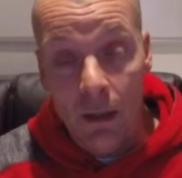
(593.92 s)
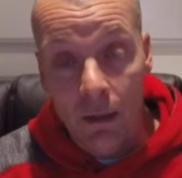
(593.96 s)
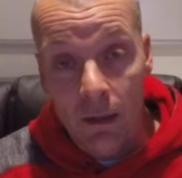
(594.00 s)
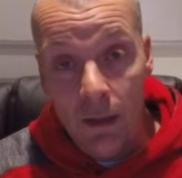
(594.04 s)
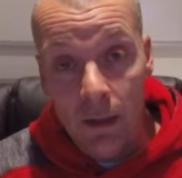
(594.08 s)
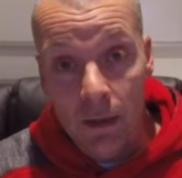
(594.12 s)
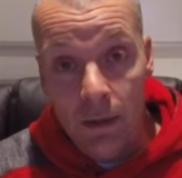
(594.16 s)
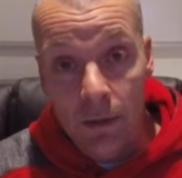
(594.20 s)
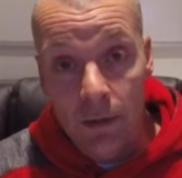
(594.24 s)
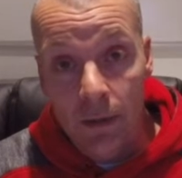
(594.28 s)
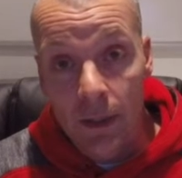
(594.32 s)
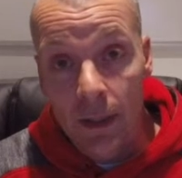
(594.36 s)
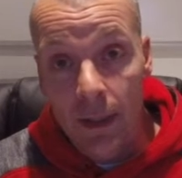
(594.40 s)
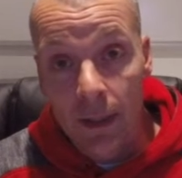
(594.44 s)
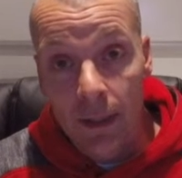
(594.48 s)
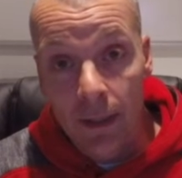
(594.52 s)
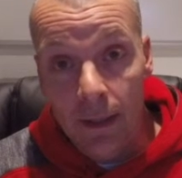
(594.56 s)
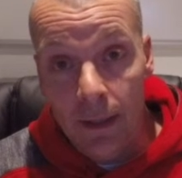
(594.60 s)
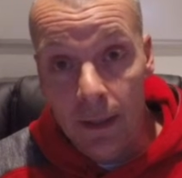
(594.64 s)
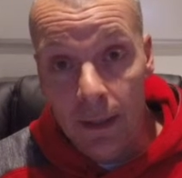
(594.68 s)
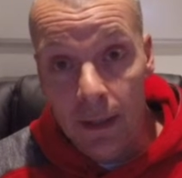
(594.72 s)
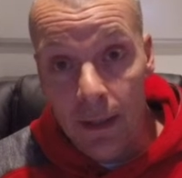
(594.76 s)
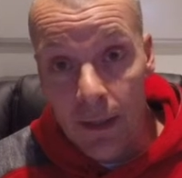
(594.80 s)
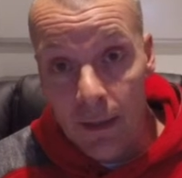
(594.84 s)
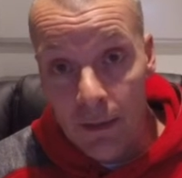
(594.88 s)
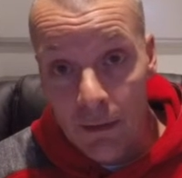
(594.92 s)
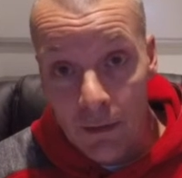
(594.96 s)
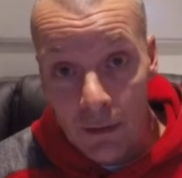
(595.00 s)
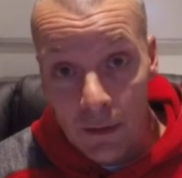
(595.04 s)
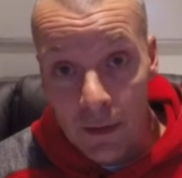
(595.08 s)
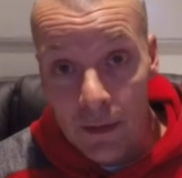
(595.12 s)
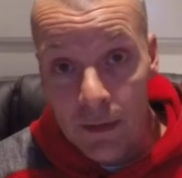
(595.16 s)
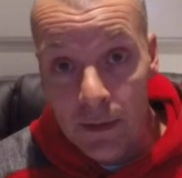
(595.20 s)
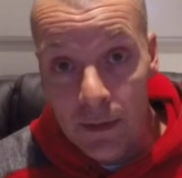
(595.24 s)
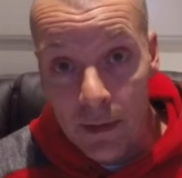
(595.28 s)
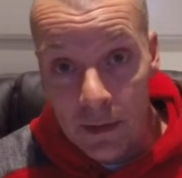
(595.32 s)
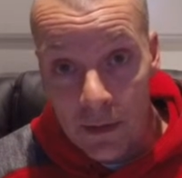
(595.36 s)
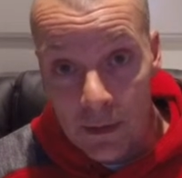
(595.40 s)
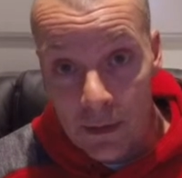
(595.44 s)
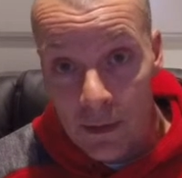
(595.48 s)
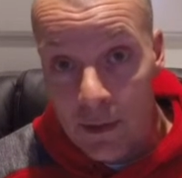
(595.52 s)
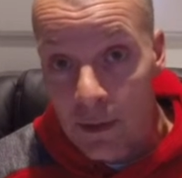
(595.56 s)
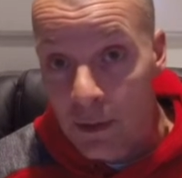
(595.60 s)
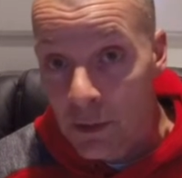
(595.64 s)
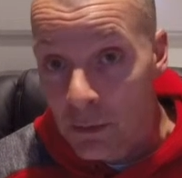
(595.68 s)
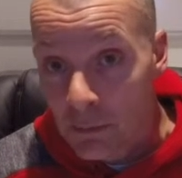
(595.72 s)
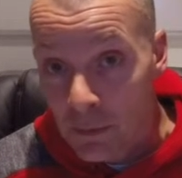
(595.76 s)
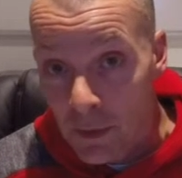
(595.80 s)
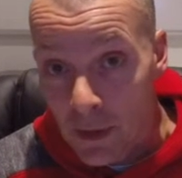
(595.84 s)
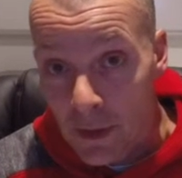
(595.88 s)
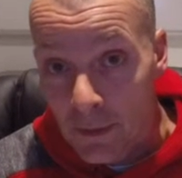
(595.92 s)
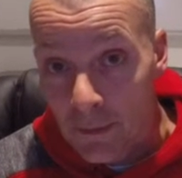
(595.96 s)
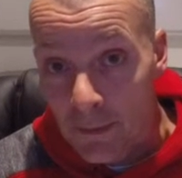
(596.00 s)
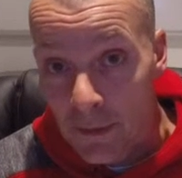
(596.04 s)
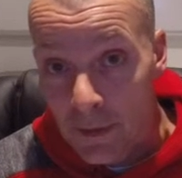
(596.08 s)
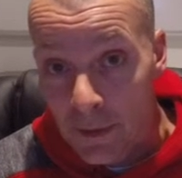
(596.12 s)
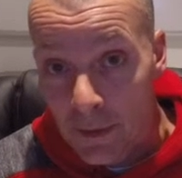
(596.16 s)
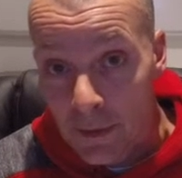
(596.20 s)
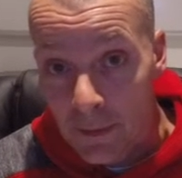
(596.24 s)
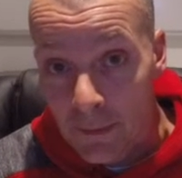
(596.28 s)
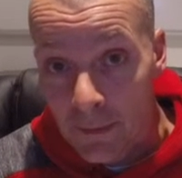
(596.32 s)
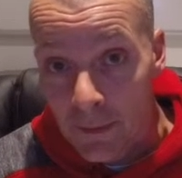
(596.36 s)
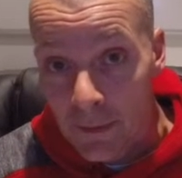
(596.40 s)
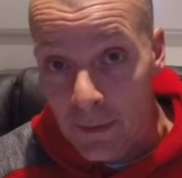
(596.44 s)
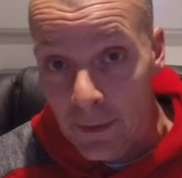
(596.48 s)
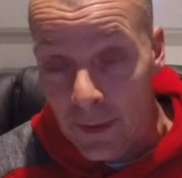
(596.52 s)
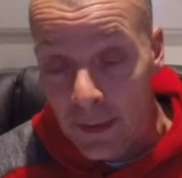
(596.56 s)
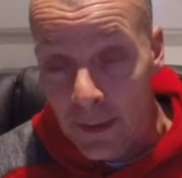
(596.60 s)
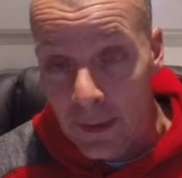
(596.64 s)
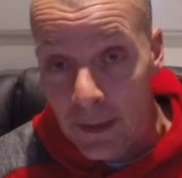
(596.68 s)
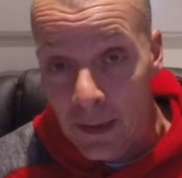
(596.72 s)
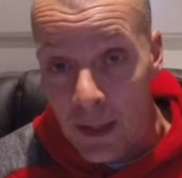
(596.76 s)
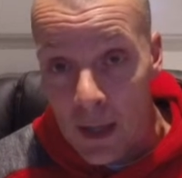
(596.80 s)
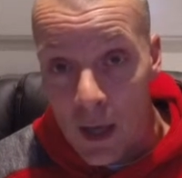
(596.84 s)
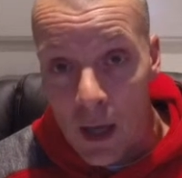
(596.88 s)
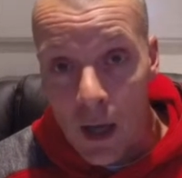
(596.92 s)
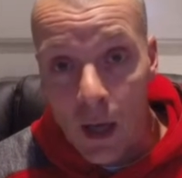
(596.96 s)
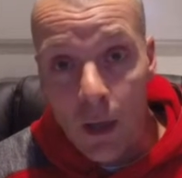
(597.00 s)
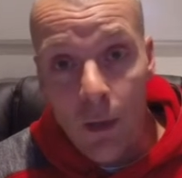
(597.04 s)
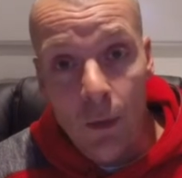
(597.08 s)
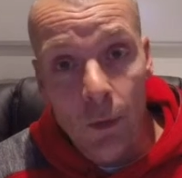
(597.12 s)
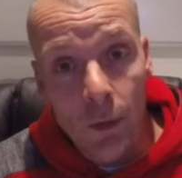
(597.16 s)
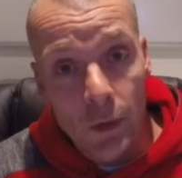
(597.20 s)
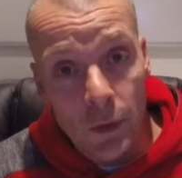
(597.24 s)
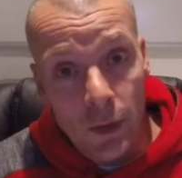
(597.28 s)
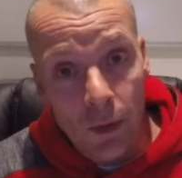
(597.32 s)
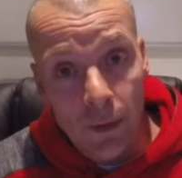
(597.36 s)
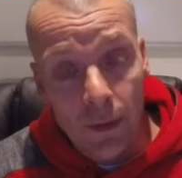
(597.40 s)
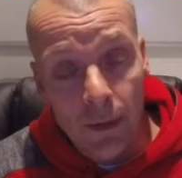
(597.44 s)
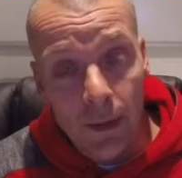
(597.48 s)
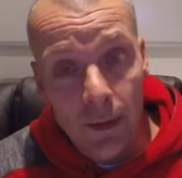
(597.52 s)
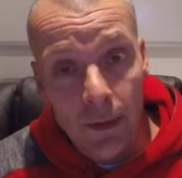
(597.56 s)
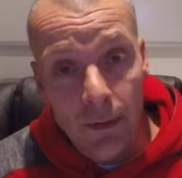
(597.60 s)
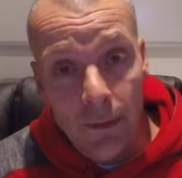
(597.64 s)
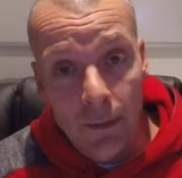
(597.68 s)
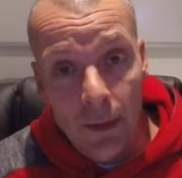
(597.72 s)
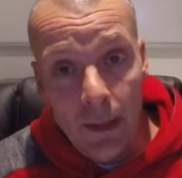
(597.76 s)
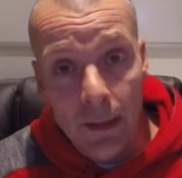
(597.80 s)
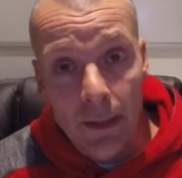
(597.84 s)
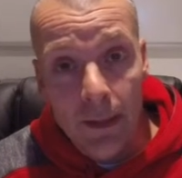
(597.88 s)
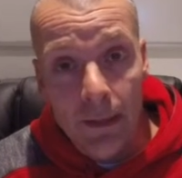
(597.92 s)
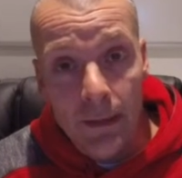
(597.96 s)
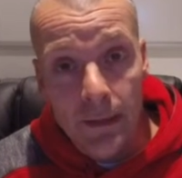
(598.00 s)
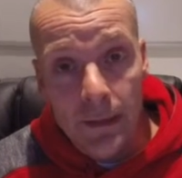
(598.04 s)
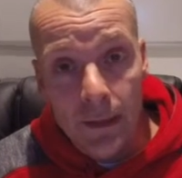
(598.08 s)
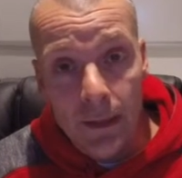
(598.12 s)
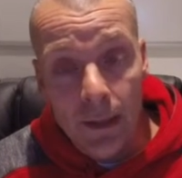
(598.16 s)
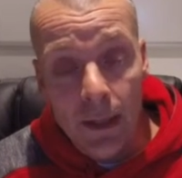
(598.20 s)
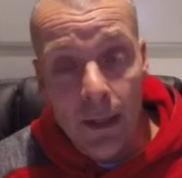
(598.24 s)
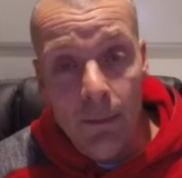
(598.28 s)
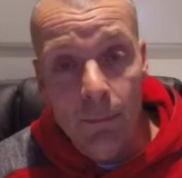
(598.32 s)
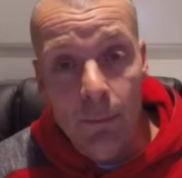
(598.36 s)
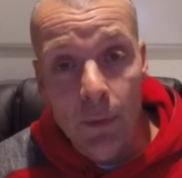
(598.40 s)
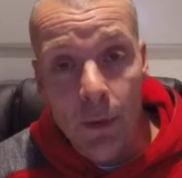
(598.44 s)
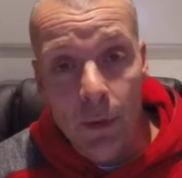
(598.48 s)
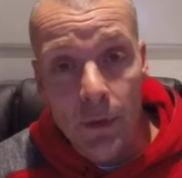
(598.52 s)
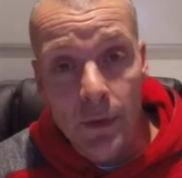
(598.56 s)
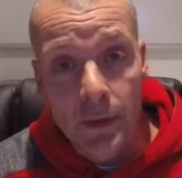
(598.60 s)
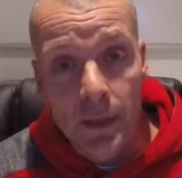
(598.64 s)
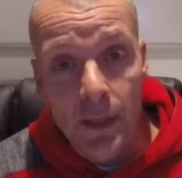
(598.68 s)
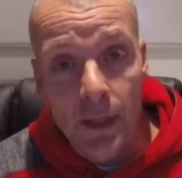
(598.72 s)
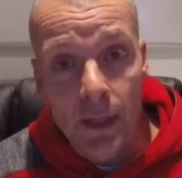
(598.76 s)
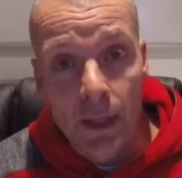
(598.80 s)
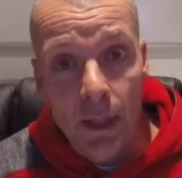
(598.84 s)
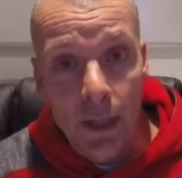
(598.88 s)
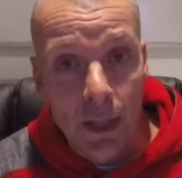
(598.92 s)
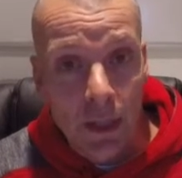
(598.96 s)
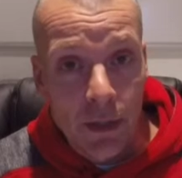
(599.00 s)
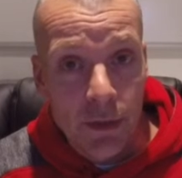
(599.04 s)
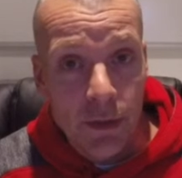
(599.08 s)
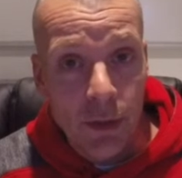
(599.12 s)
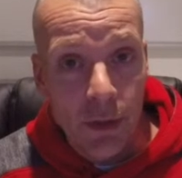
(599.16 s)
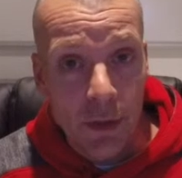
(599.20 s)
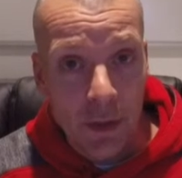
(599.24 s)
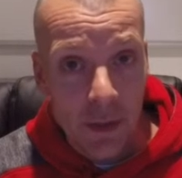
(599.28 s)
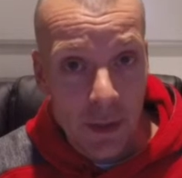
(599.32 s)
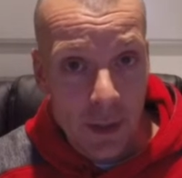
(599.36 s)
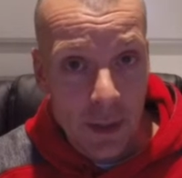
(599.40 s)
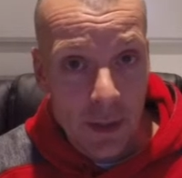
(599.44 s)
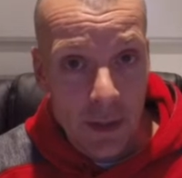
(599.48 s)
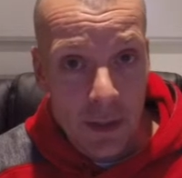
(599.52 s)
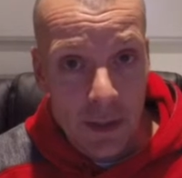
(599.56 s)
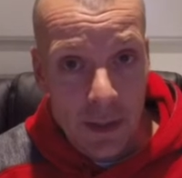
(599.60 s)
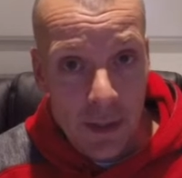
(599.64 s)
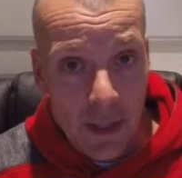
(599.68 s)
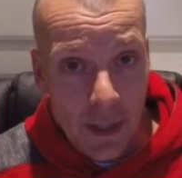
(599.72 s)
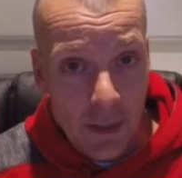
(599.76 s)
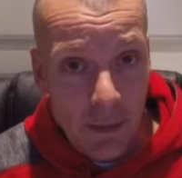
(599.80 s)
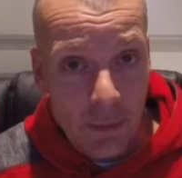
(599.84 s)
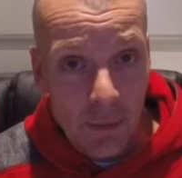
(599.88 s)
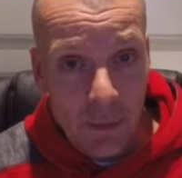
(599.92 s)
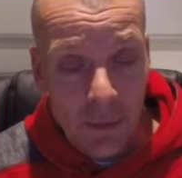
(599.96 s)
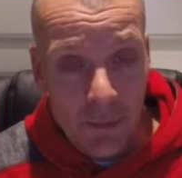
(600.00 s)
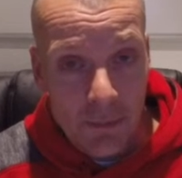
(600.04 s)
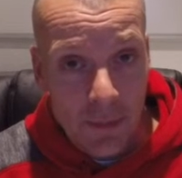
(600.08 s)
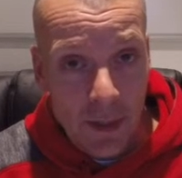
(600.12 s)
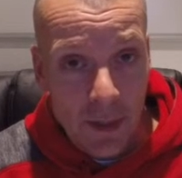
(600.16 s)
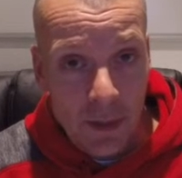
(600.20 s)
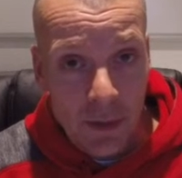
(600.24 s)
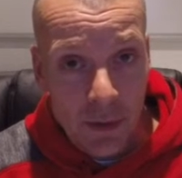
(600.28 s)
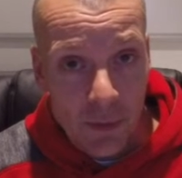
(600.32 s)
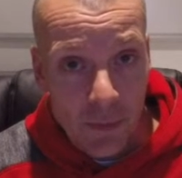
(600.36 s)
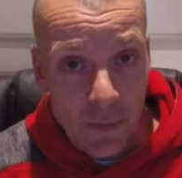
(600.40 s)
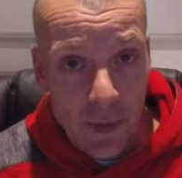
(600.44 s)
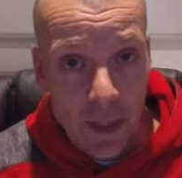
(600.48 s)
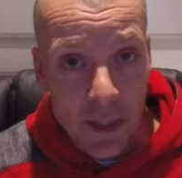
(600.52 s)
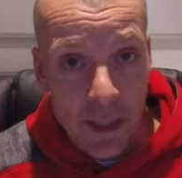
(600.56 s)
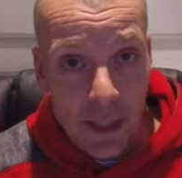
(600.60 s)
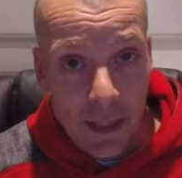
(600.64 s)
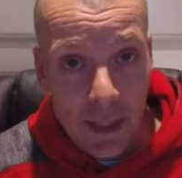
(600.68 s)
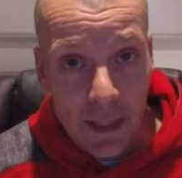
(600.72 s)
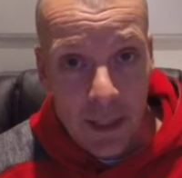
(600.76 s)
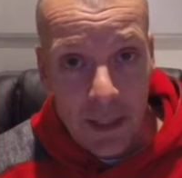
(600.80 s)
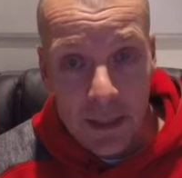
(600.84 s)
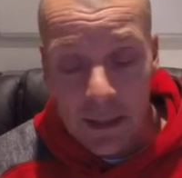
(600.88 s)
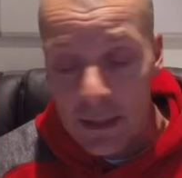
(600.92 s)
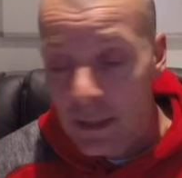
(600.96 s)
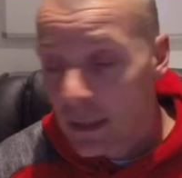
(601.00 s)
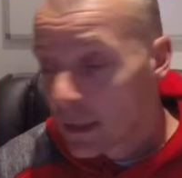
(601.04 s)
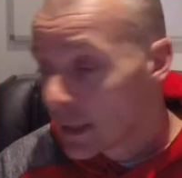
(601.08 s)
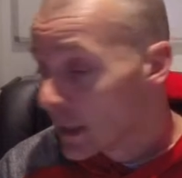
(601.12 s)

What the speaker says: I'll include a link at the end, like I said, to the experiment that I'm doing. I'll also include a link to the unboxing so you can understand all the bits that went in it.